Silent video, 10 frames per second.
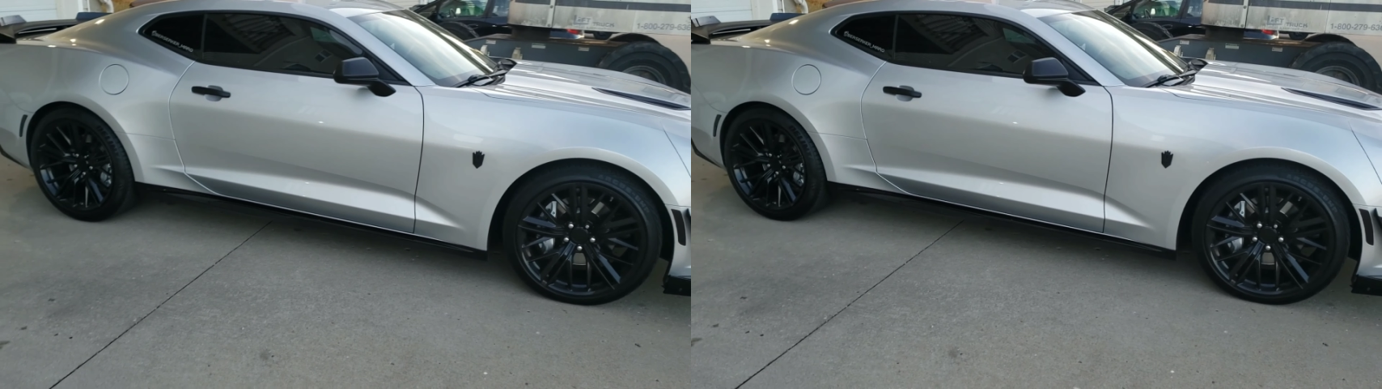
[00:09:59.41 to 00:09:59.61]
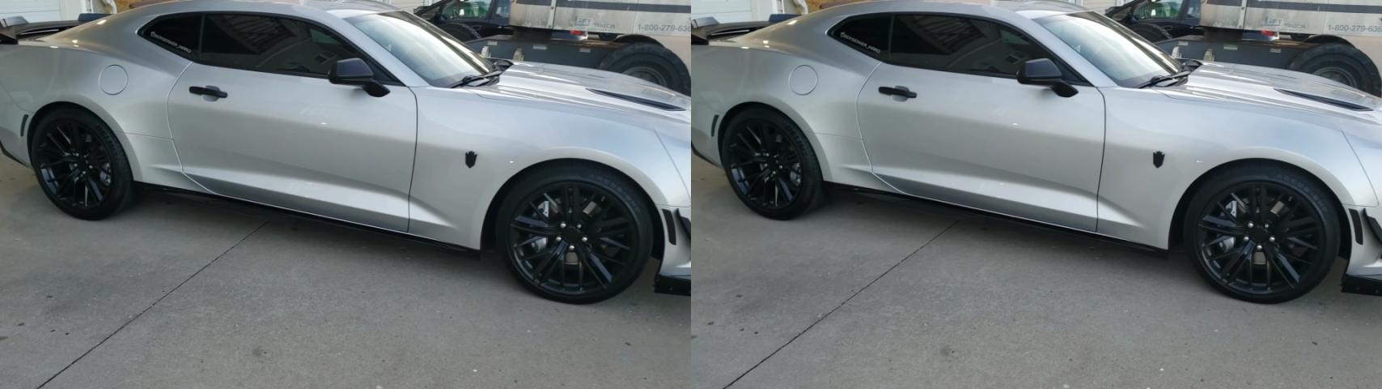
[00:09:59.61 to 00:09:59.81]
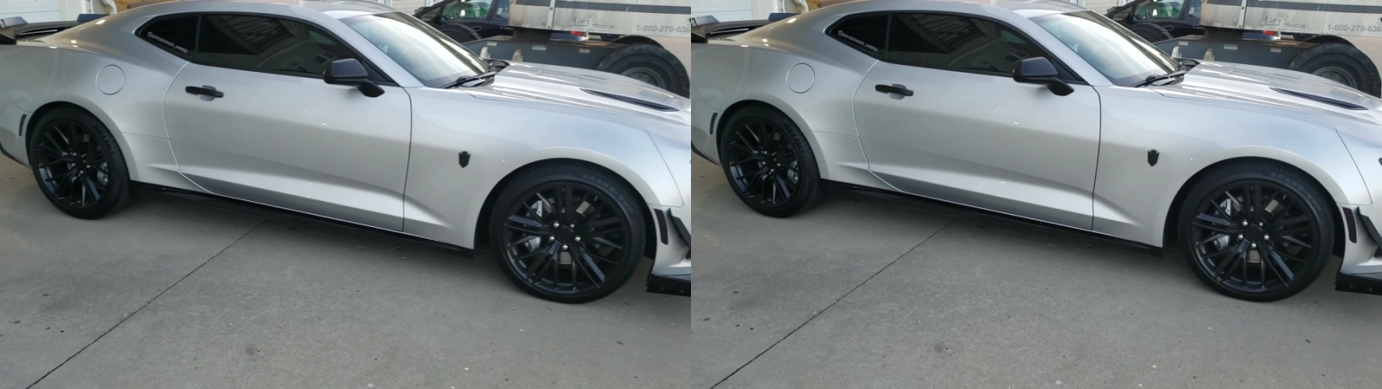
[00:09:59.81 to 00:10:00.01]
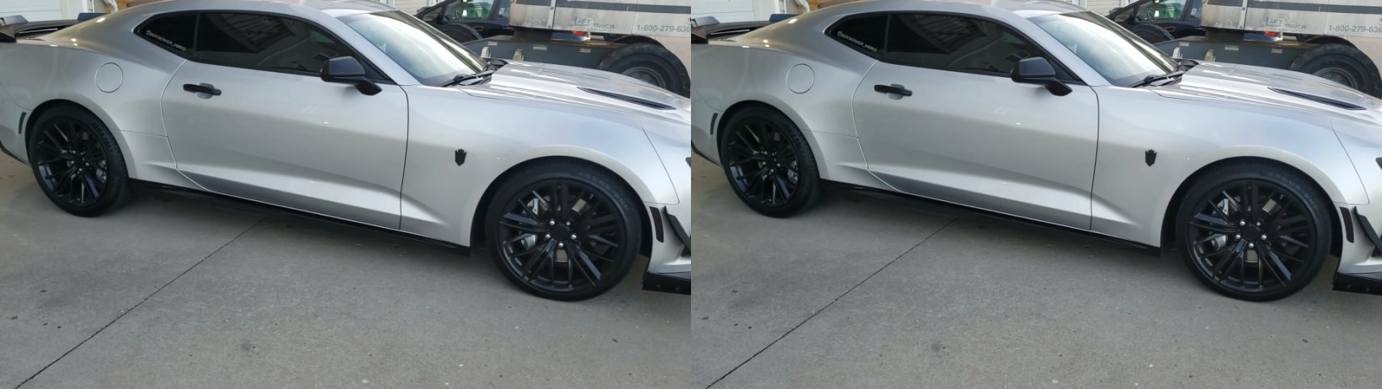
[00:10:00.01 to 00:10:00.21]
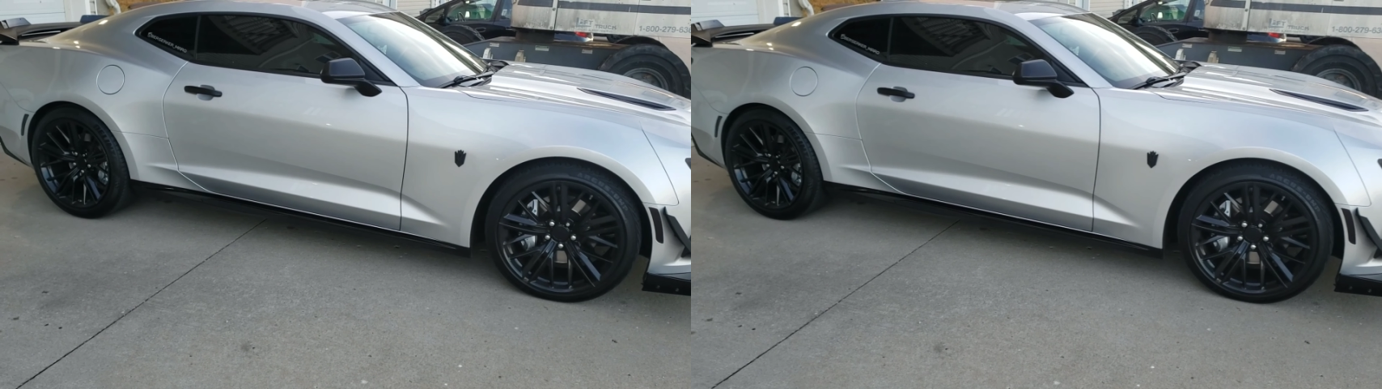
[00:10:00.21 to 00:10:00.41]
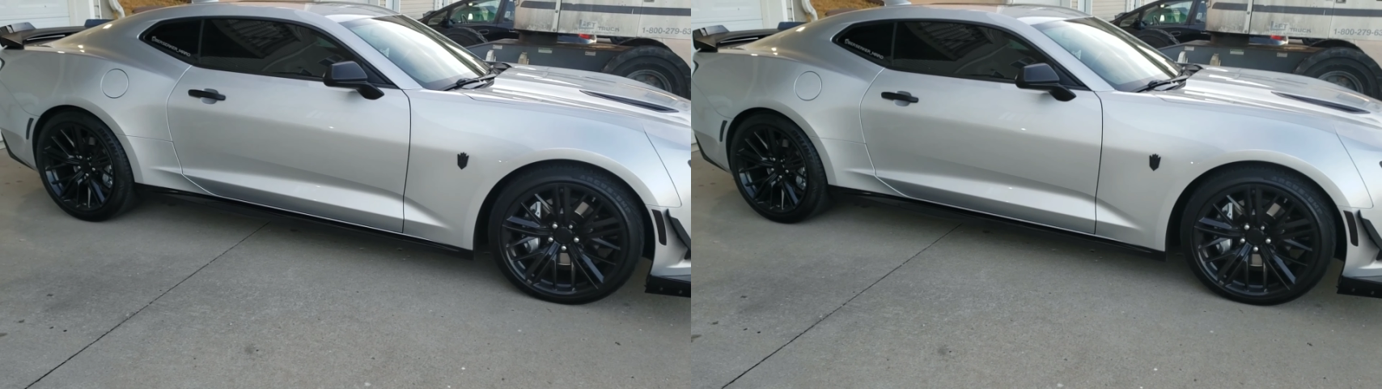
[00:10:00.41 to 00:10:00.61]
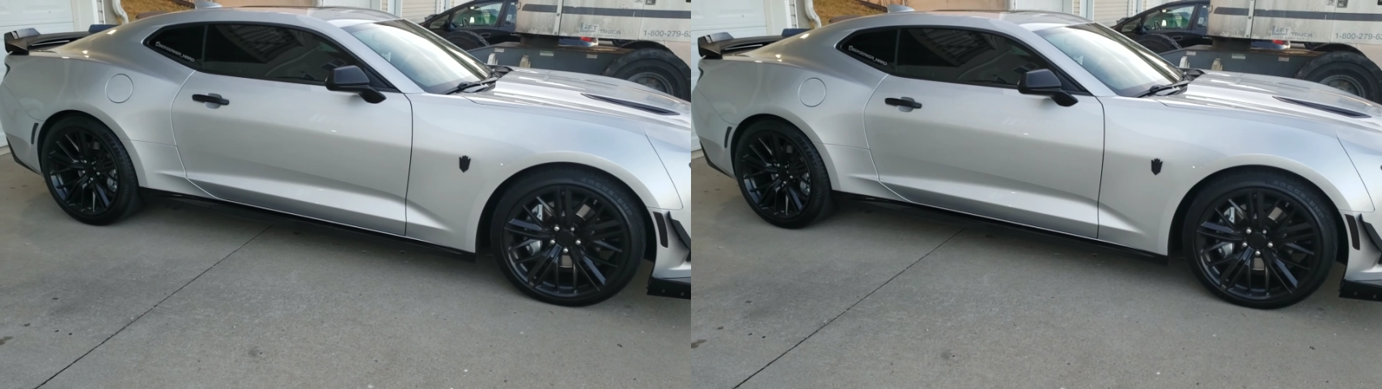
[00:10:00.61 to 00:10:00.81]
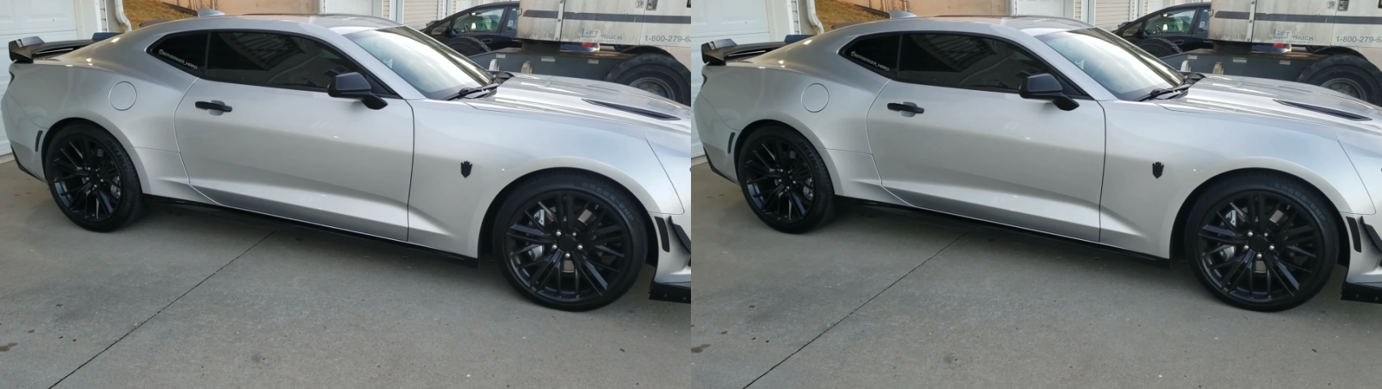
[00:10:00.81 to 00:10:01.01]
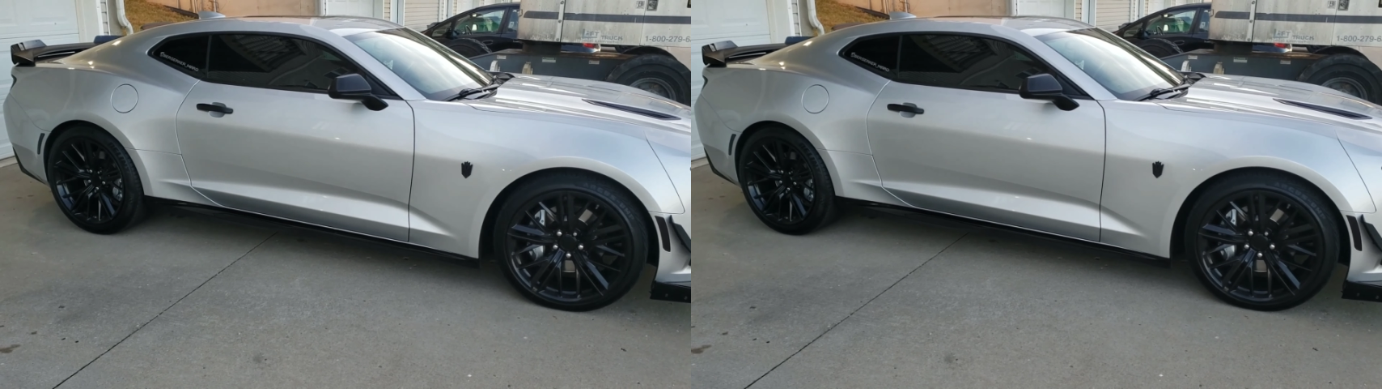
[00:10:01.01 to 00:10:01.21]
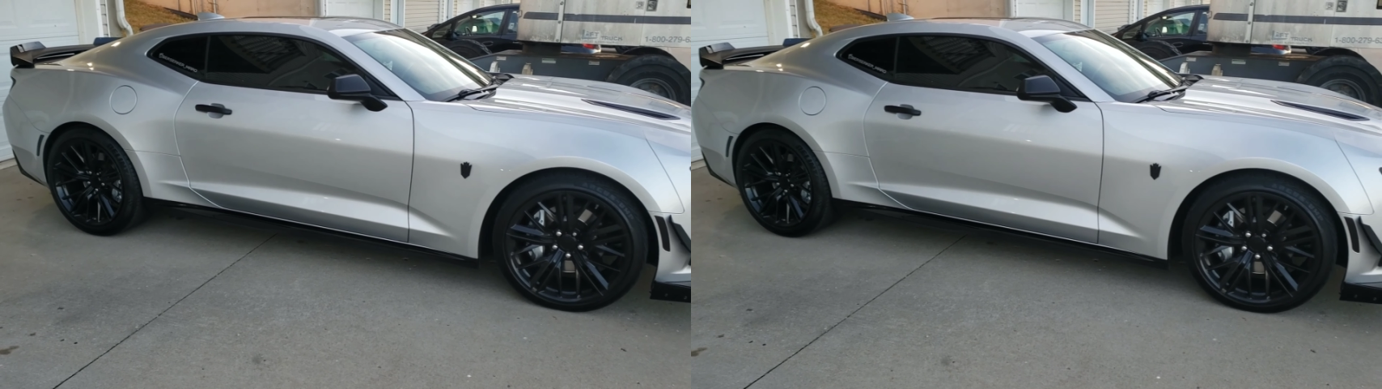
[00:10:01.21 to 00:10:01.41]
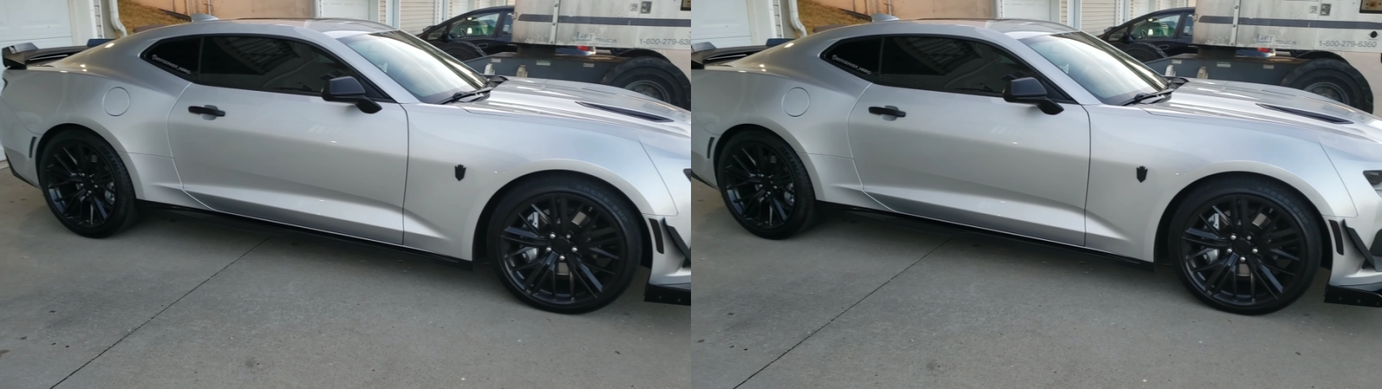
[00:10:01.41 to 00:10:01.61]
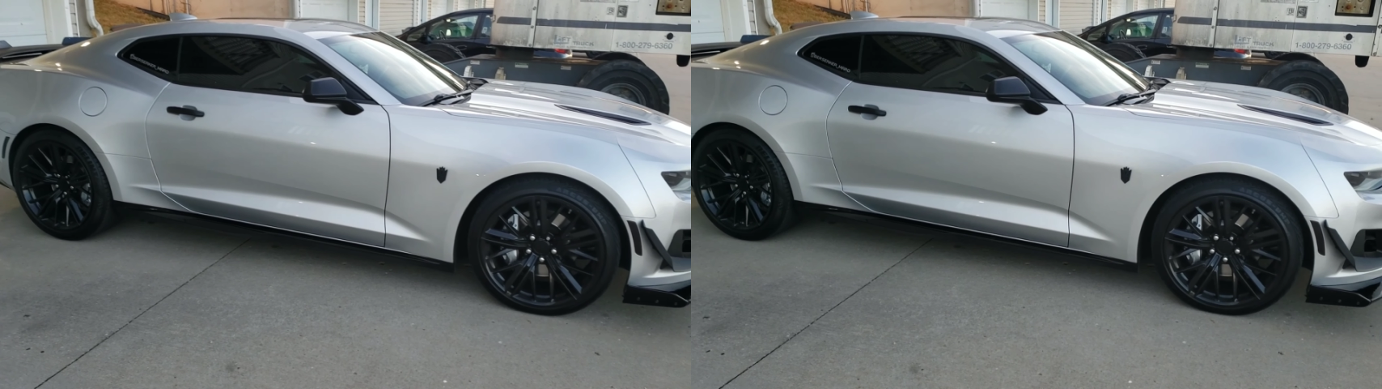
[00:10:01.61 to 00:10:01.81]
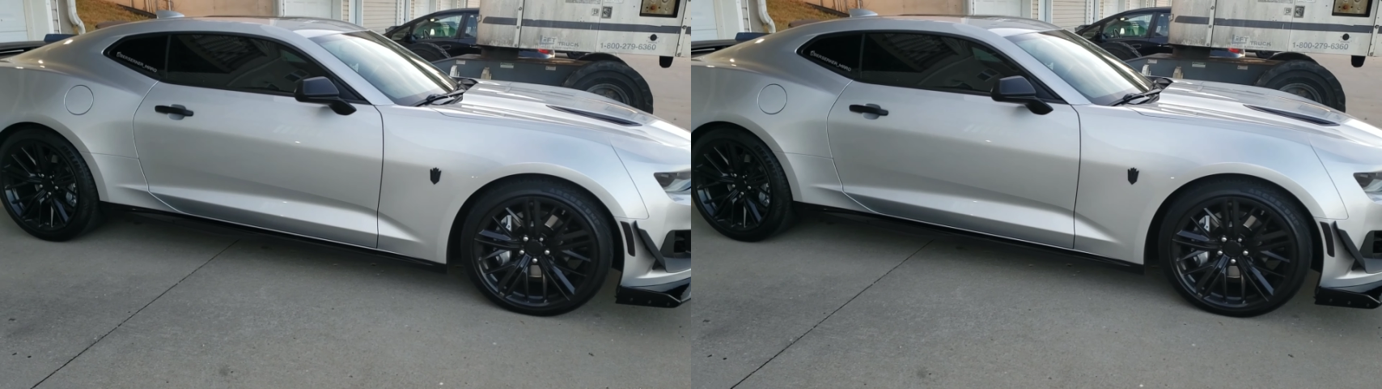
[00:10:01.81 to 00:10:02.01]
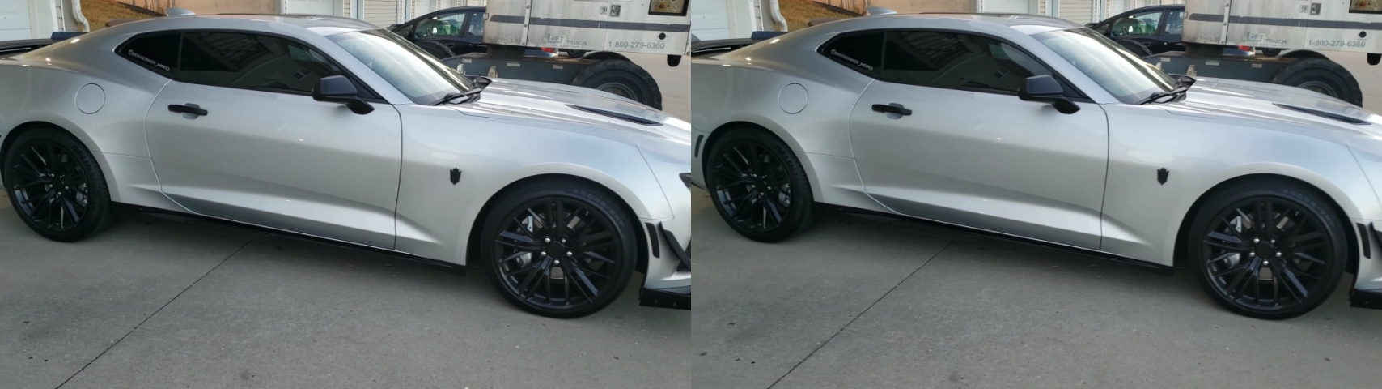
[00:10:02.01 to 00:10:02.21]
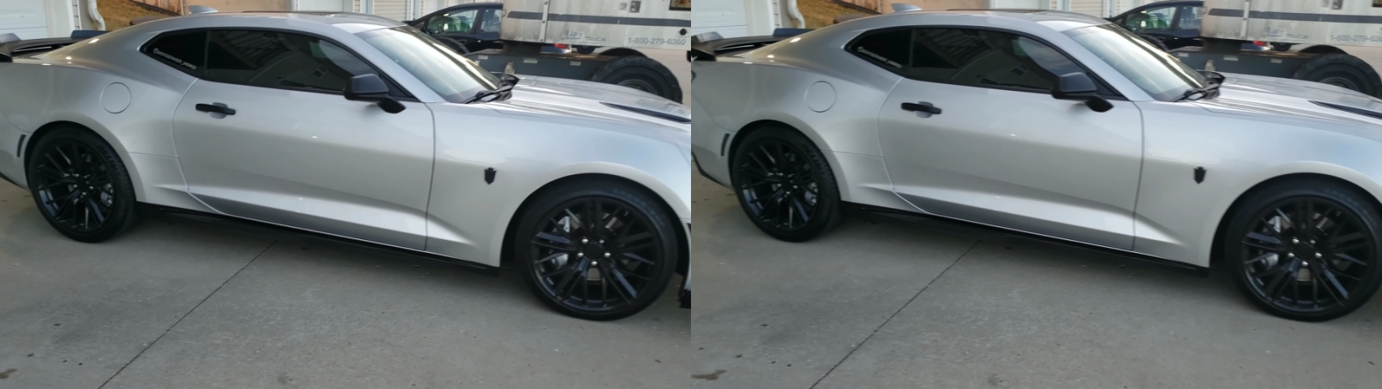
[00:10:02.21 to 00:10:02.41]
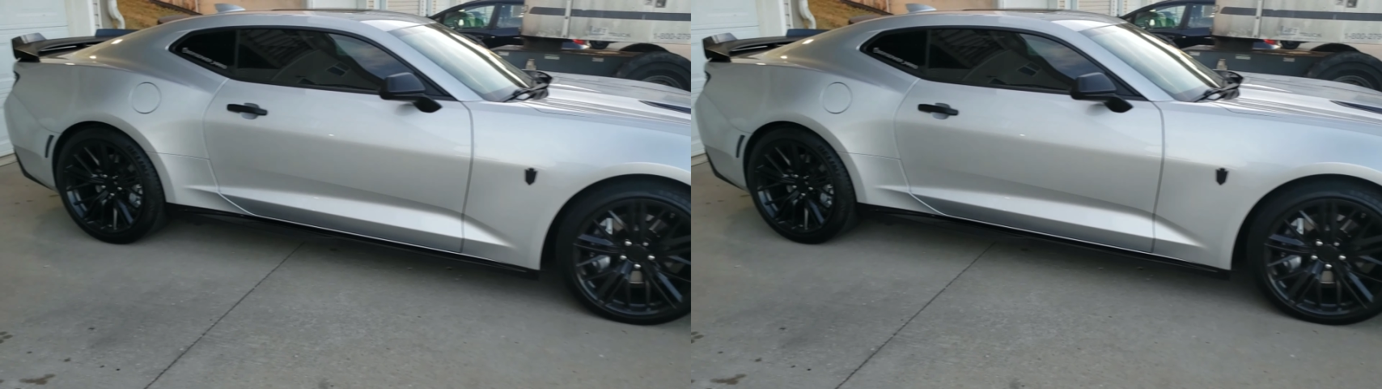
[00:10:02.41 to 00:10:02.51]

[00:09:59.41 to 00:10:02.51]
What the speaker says: [unreadable: no face in view]